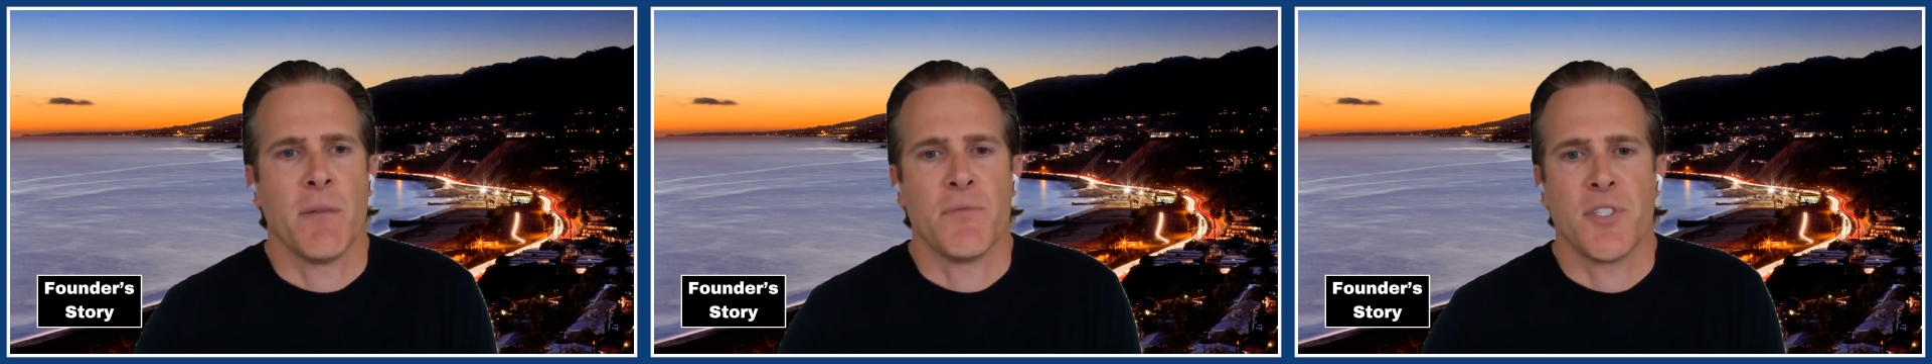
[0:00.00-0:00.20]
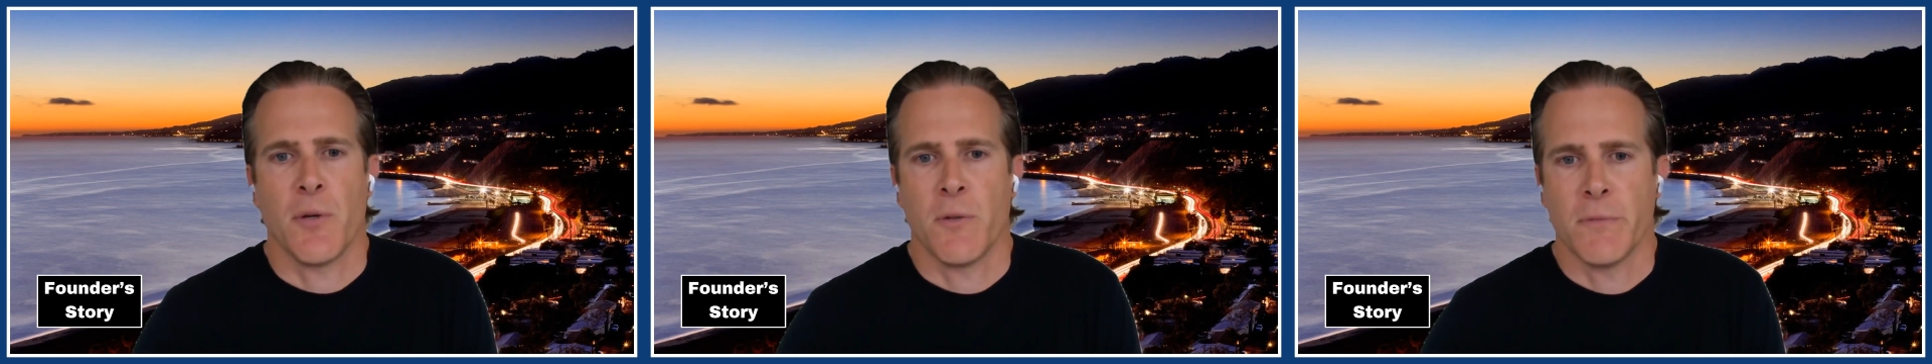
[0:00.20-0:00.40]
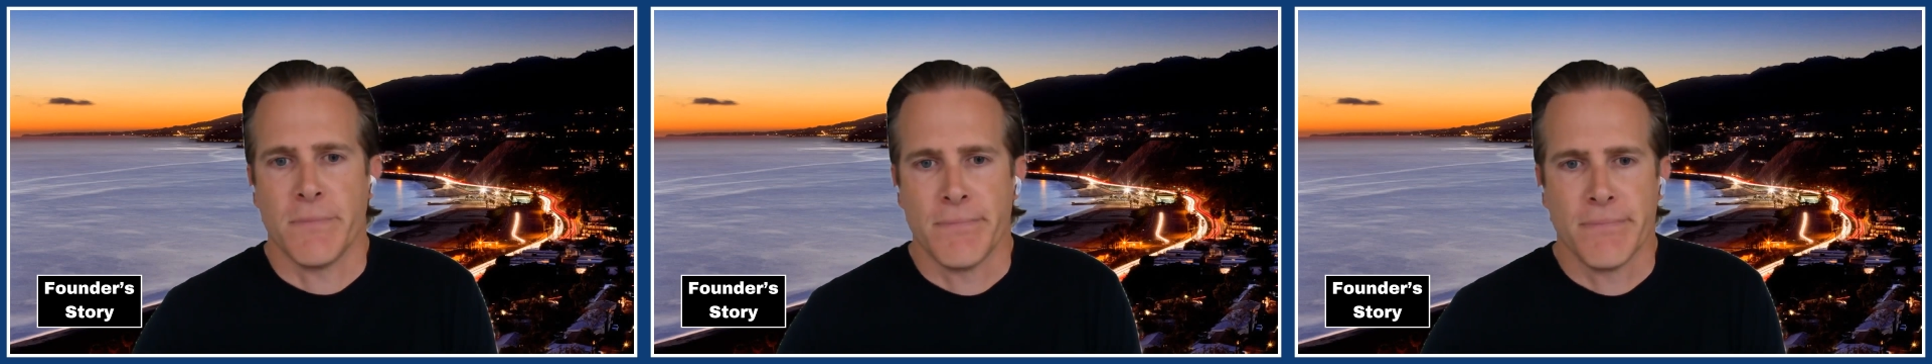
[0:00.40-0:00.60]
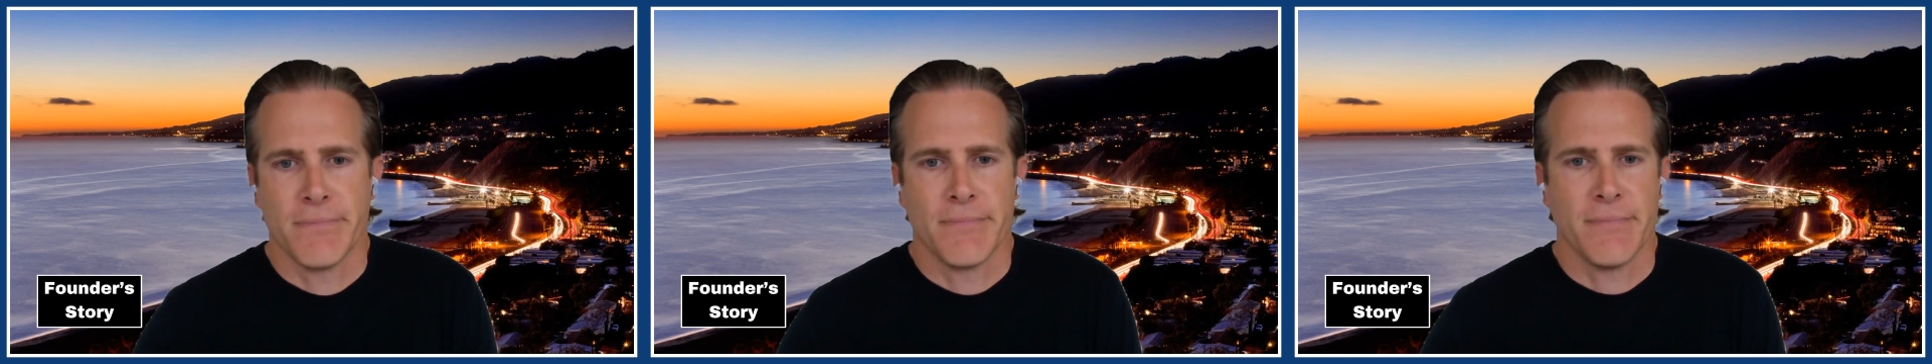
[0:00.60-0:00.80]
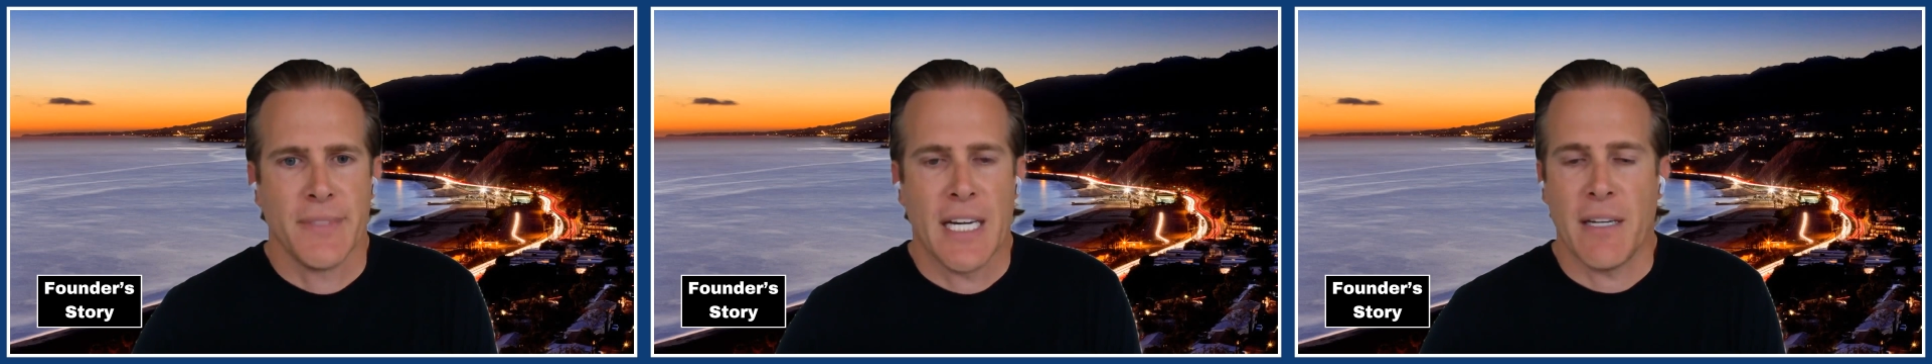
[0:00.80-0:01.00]
So
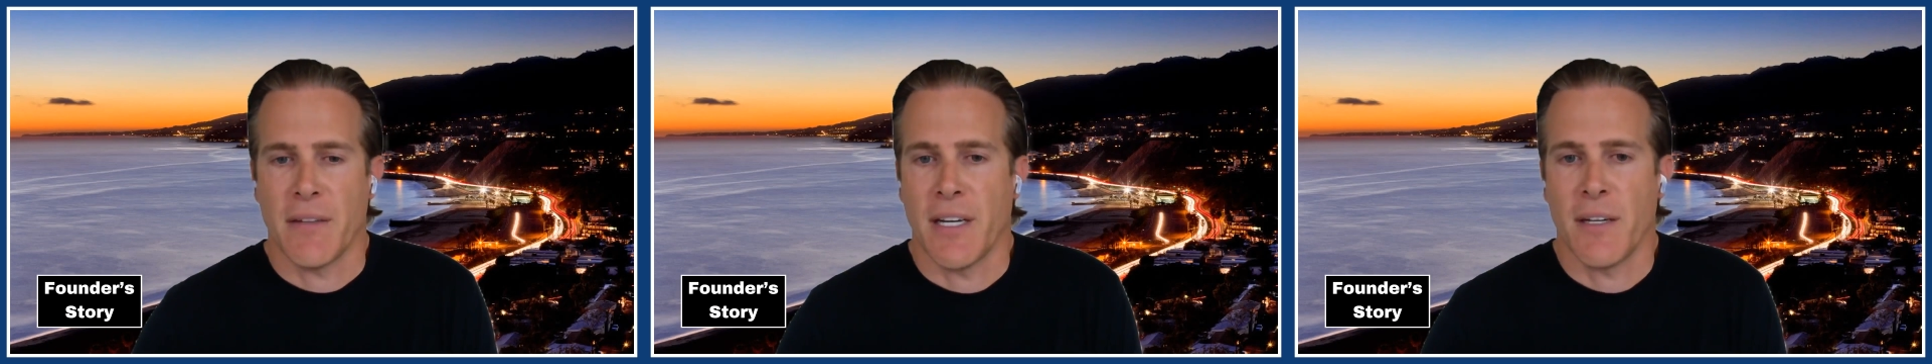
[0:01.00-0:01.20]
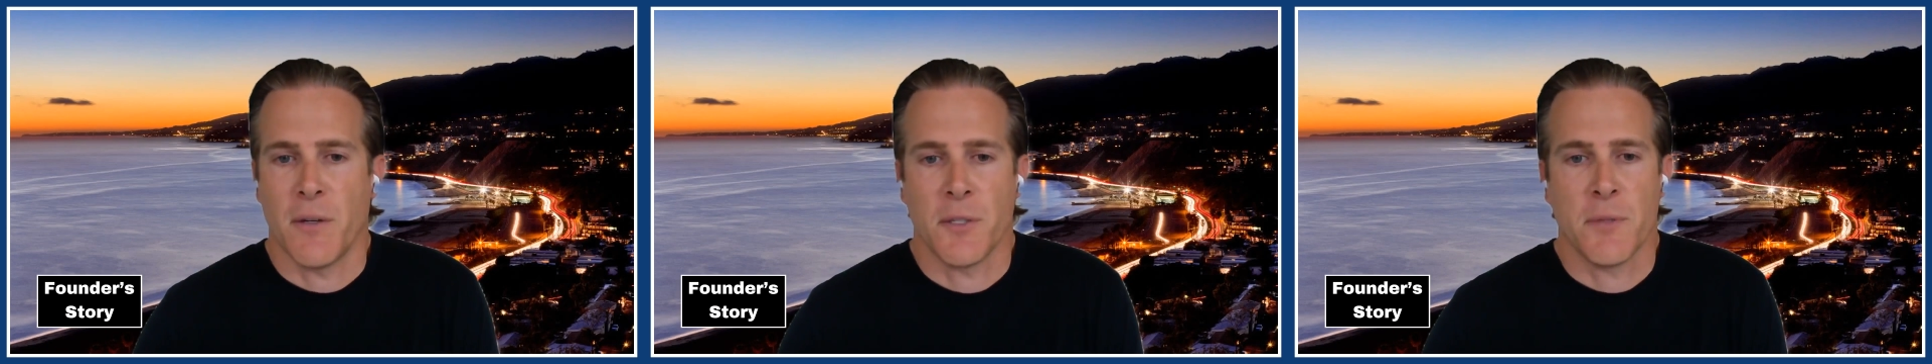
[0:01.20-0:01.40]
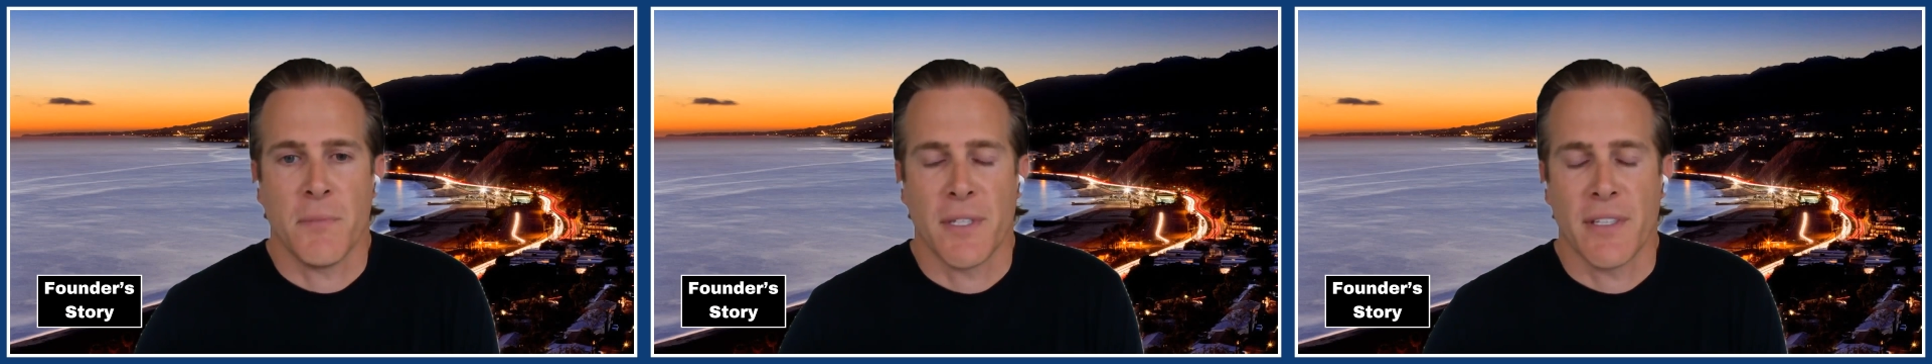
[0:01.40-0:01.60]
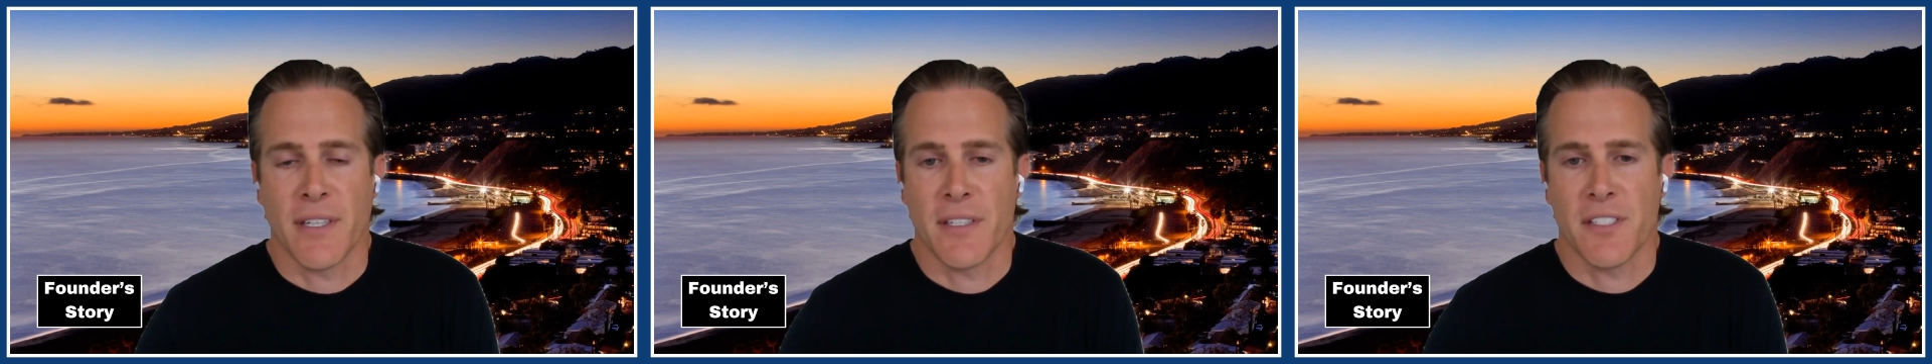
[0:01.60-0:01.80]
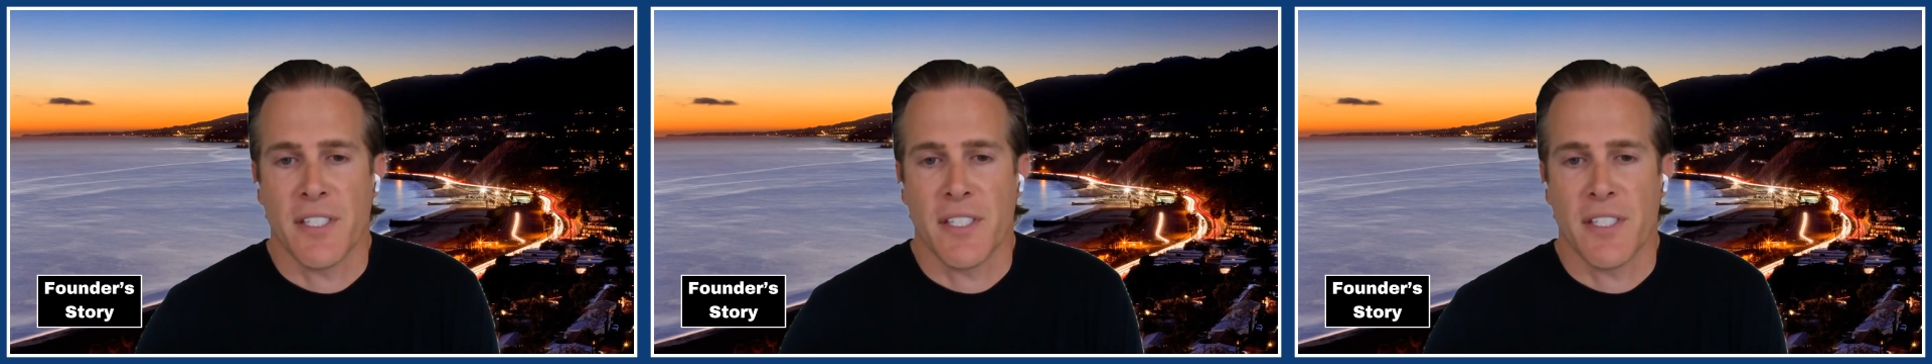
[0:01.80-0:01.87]
yeah, I ultimately